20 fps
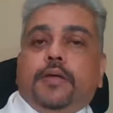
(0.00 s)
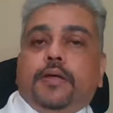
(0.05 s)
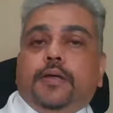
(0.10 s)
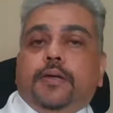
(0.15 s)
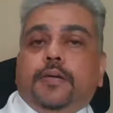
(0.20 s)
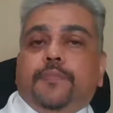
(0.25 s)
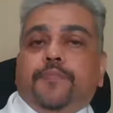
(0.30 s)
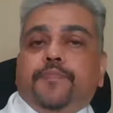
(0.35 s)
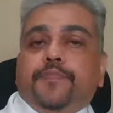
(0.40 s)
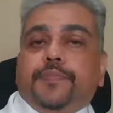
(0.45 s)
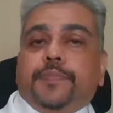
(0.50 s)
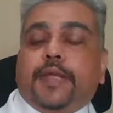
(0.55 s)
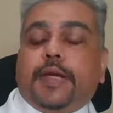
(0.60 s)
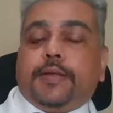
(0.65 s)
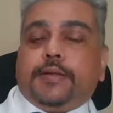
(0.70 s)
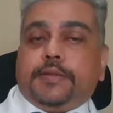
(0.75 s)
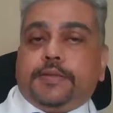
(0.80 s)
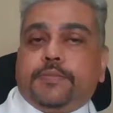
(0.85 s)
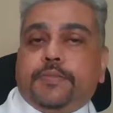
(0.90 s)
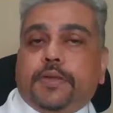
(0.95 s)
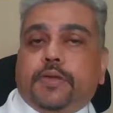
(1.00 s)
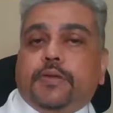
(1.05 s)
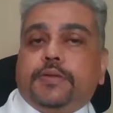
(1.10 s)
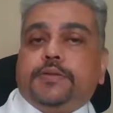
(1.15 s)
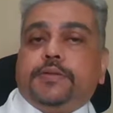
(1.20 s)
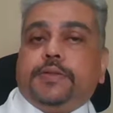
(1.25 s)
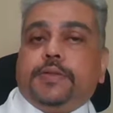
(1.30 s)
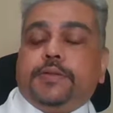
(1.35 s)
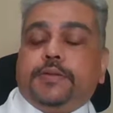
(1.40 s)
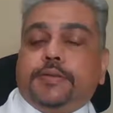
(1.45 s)
That is
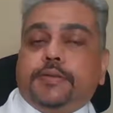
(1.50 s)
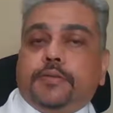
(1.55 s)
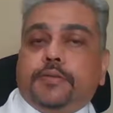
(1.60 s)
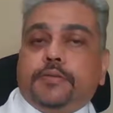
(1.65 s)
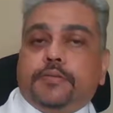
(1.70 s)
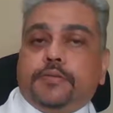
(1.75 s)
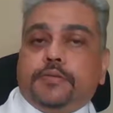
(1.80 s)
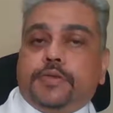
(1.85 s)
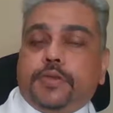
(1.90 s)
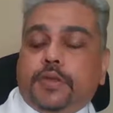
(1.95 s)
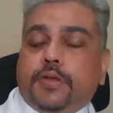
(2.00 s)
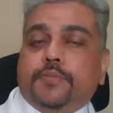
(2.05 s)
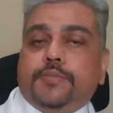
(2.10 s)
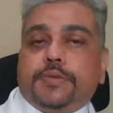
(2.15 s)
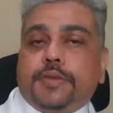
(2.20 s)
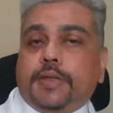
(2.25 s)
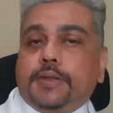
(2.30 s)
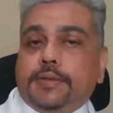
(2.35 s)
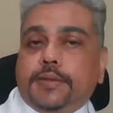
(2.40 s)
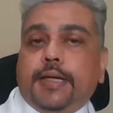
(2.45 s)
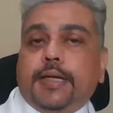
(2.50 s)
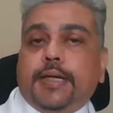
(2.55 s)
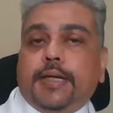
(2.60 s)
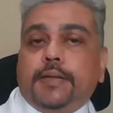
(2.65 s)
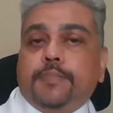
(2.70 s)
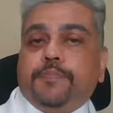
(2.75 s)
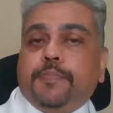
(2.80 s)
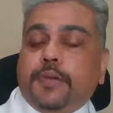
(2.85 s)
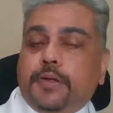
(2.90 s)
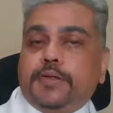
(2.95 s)
because these germs are
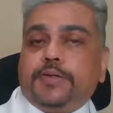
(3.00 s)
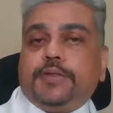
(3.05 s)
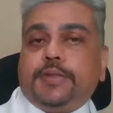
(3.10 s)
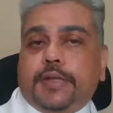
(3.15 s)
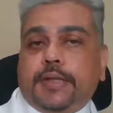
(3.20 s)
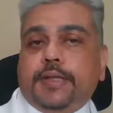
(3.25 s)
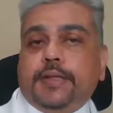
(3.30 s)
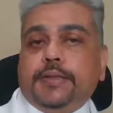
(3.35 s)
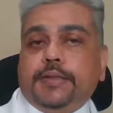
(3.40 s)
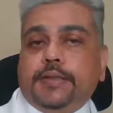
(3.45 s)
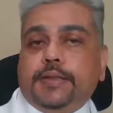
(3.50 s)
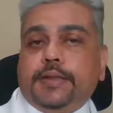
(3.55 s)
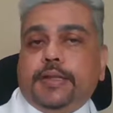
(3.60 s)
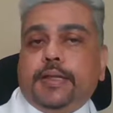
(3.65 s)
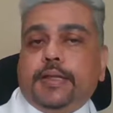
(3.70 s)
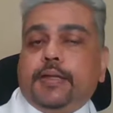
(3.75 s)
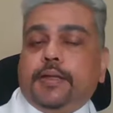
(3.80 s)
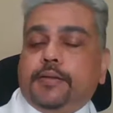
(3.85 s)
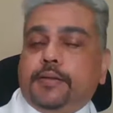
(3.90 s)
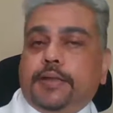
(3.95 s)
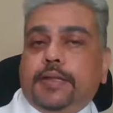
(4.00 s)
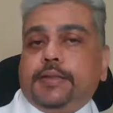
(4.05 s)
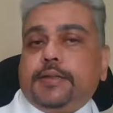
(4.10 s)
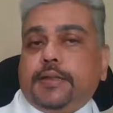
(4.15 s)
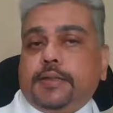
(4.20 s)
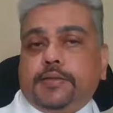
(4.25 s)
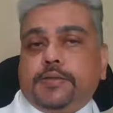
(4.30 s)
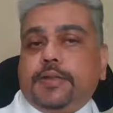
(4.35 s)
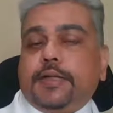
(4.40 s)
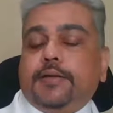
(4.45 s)
there per se in the air and they
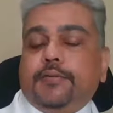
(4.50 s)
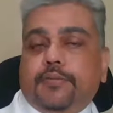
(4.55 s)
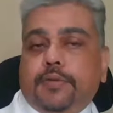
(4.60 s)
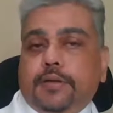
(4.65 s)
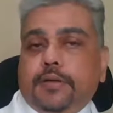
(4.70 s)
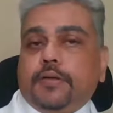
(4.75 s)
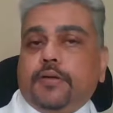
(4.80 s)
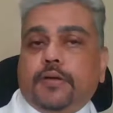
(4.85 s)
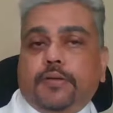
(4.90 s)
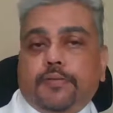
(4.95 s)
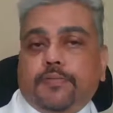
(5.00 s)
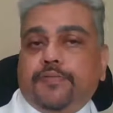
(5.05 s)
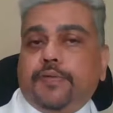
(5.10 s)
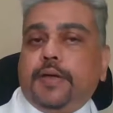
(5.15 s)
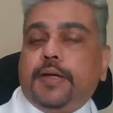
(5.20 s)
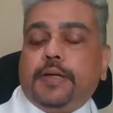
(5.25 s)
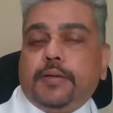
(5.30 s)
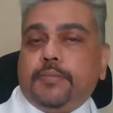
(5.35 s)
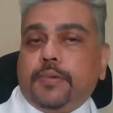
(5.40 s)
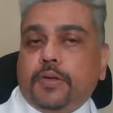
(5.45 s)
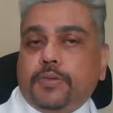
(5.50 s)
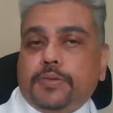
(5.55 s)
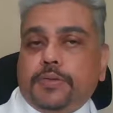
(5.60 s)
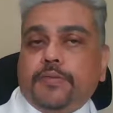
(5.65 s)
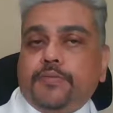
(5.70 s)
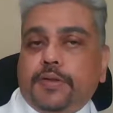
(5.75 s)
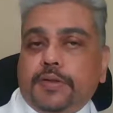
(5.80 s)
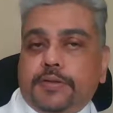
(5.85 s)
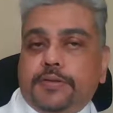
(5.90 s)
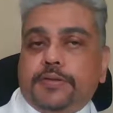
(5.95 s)
can travel a fair
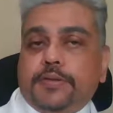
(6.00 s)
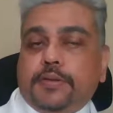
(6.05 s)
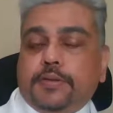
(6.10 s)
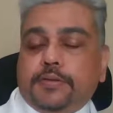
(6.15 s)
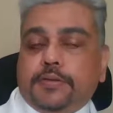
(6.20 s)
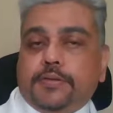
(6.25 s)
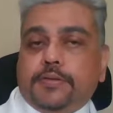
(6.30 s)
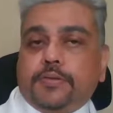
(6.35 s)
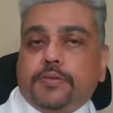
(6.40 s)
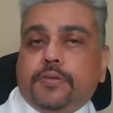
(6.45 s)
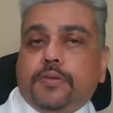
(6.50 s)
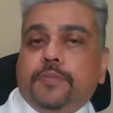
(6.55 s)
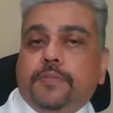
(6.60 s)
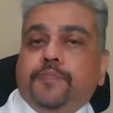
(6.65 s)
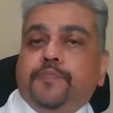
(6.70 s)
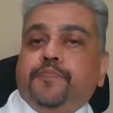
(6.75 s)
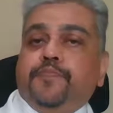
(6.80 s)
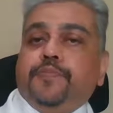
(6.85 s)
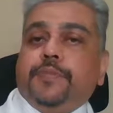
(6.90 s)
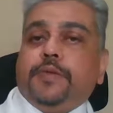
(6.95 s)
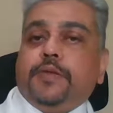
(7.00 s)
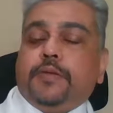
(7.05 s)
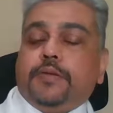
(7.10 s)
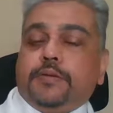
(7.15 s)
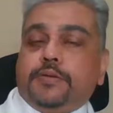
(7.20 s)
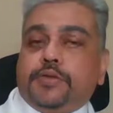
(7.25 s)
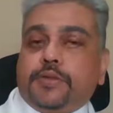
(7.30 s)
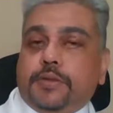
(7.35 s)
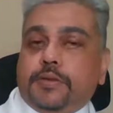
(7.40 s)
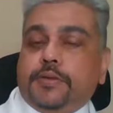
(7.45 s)
amount of distance. So
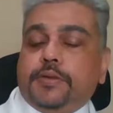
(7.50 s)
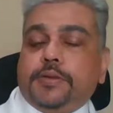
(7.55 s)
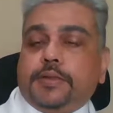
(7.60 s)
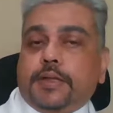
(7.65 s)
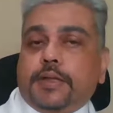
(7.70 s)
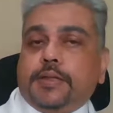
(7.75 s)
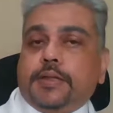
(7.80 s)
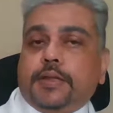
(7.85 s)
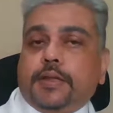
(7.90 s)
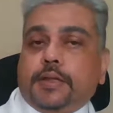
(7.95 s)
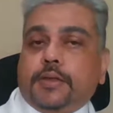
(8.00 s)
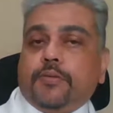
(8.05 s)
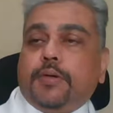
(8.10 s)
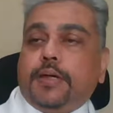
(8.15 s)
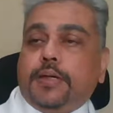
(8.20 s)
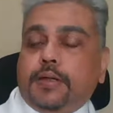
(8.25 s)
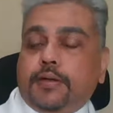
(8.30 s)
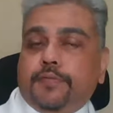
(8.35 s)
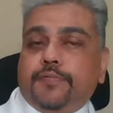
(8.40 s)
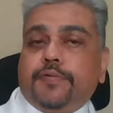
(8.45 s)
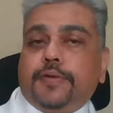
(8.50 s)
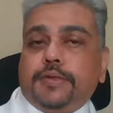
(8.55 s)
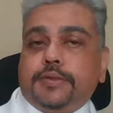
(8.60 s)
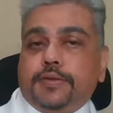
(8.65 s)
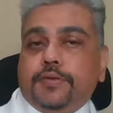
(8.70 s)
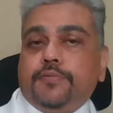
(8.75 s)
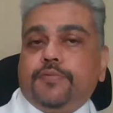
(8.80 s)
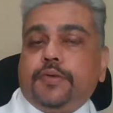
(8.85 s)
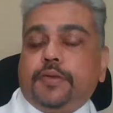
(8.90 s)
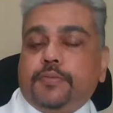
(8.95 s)
the children can acquire
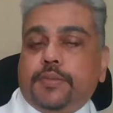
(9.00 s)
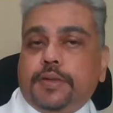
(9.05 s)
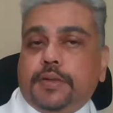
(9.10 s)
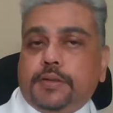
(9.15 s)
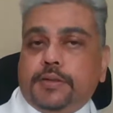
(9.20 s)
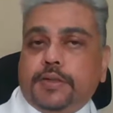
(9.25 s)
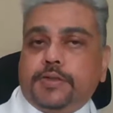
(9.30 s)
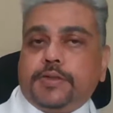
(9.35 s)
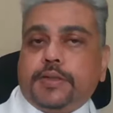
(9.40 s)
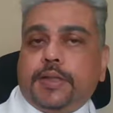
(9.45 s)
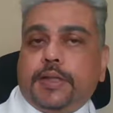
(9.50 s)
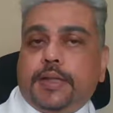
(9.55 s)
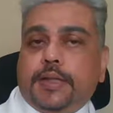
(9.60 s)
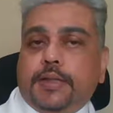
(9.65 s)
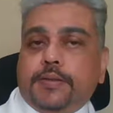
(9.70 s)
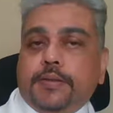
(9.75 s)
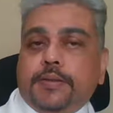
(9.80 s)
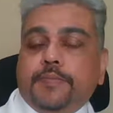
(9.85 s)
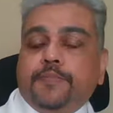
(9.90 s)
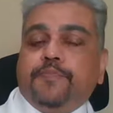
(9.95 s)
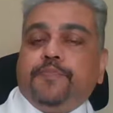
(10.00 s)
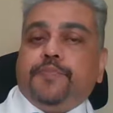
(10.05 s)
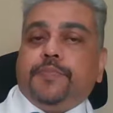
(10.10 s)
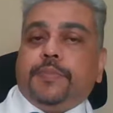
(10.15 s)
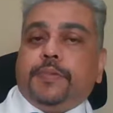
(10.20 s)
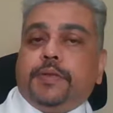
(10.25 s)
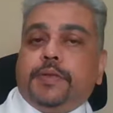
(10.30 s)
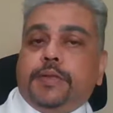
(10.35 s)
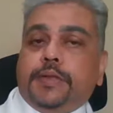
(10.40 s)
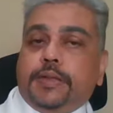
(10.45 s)
infection from another child
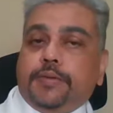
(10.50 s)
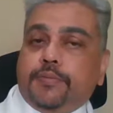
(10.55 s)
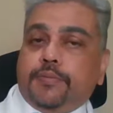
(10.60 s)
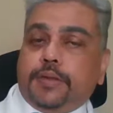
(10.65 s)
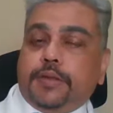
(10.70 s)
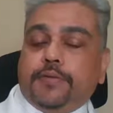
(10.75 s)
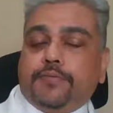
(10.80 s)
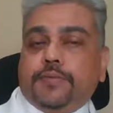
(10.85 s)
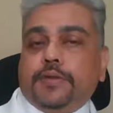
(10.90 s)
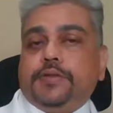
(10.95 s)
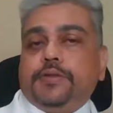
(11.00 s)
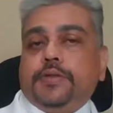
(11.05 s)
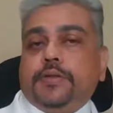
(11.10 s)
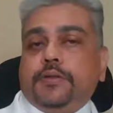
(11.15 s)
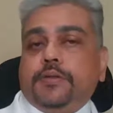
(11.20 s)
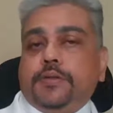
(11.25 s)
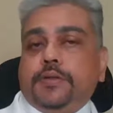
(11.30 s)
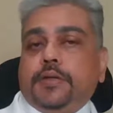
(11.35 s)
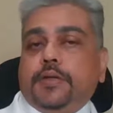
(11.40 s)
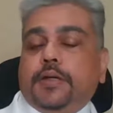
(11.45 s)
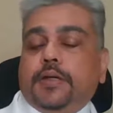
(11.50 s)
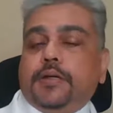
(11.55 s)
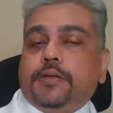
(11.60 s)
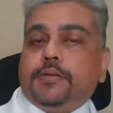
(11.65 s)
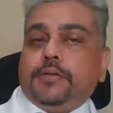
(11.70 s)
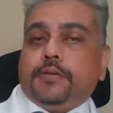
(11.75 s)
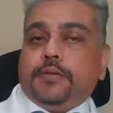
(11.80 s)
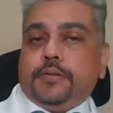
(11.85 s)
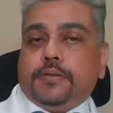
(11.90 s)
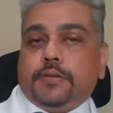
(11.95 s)
even if the children
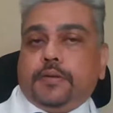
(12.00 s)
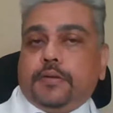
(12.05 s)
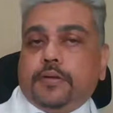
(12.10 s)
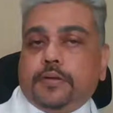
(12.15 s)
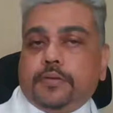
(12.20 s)
are